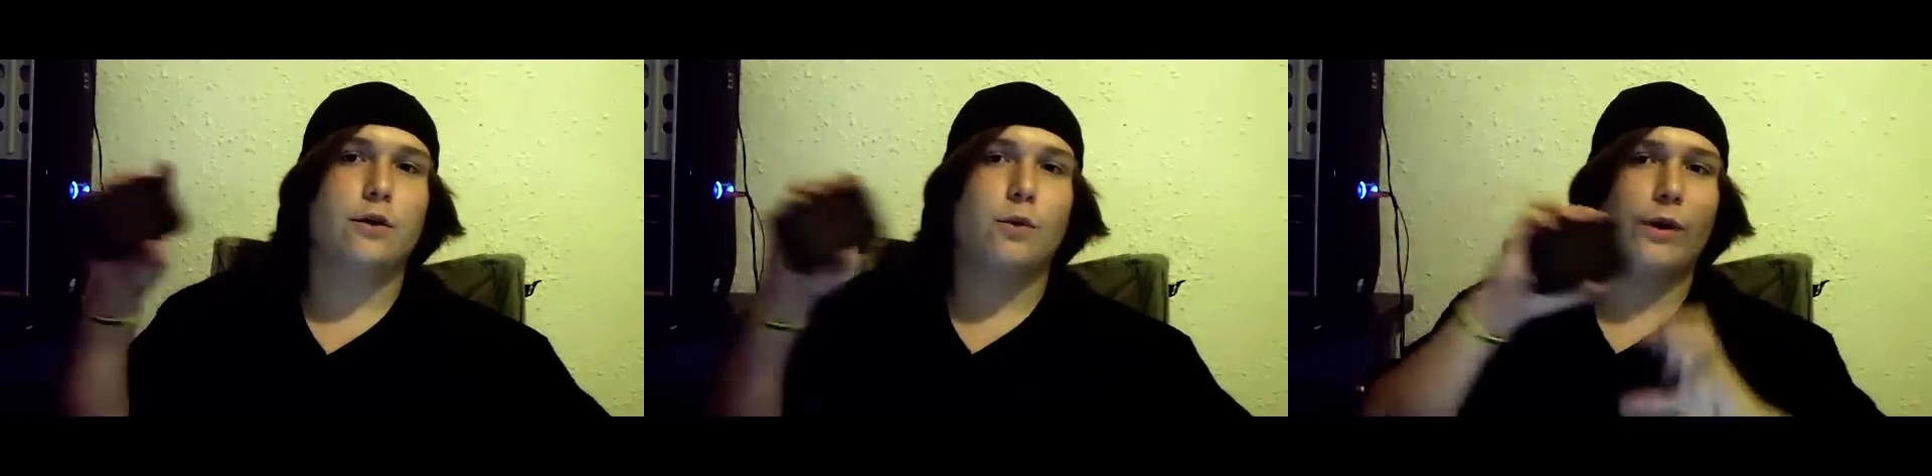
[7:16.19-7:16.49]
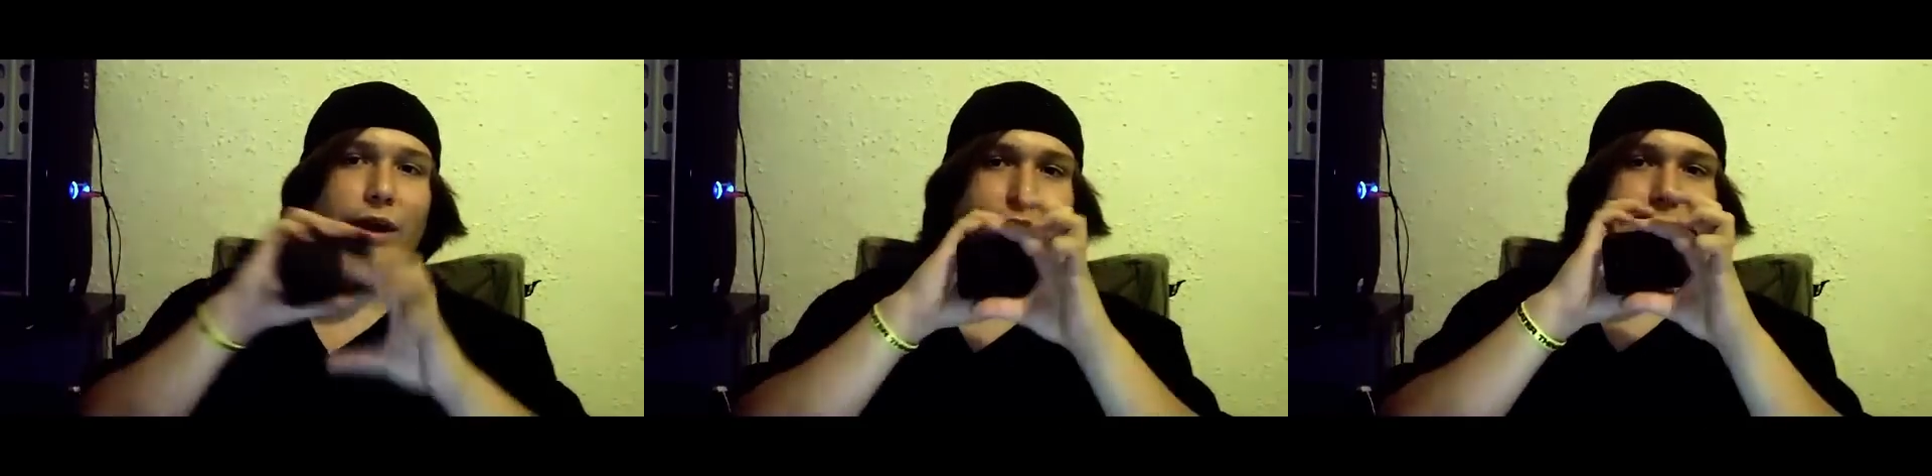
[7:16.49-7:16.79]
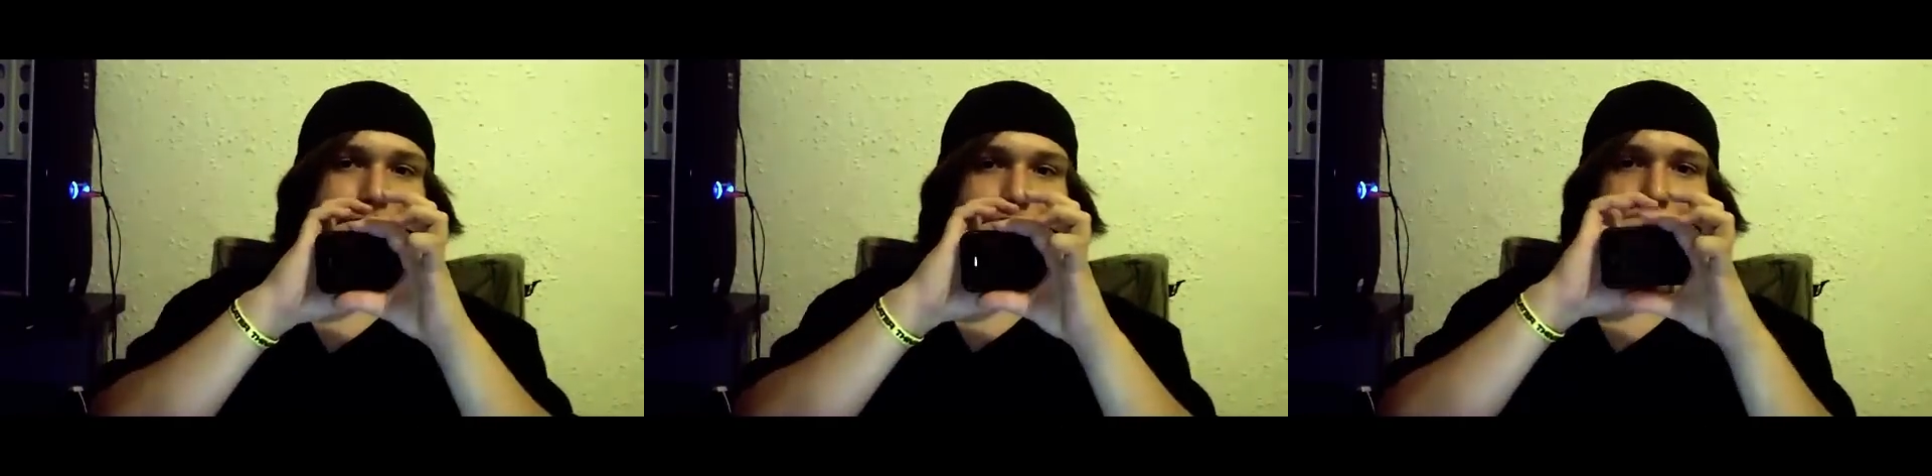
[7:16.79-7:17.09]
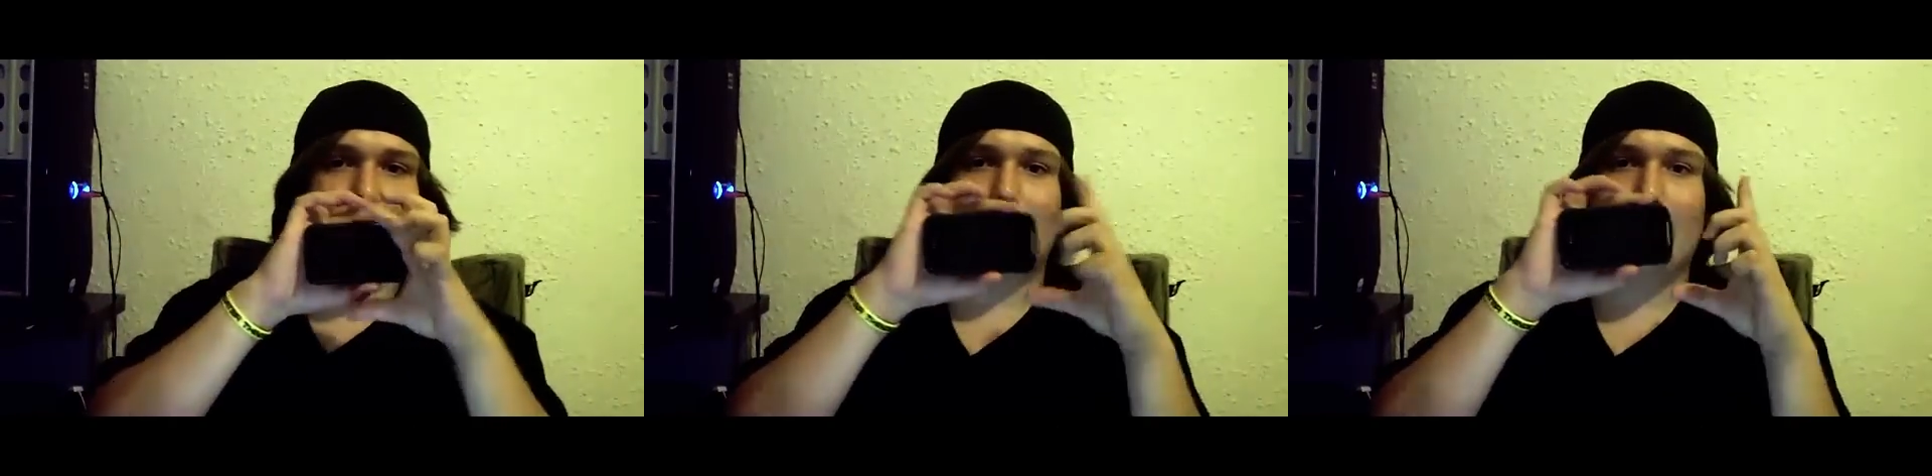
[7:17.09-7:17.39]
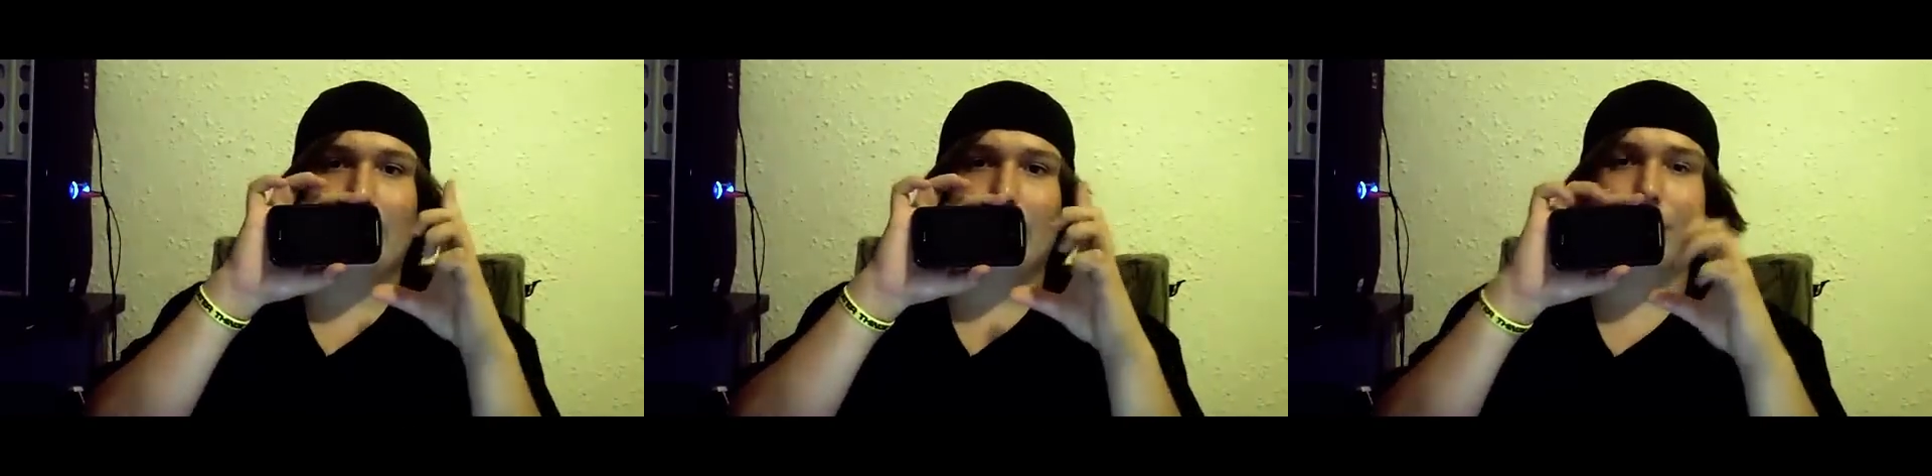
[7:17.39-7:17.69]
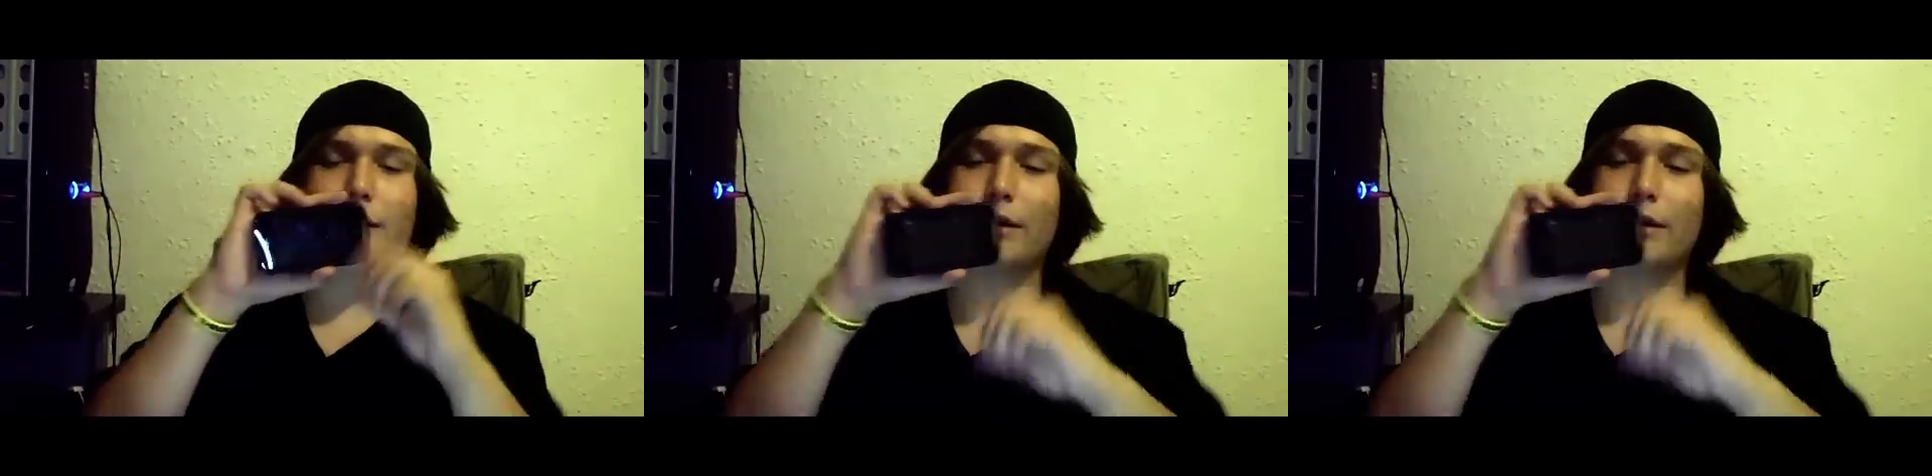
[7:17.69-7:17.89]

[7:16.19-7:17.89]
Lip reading: width and length.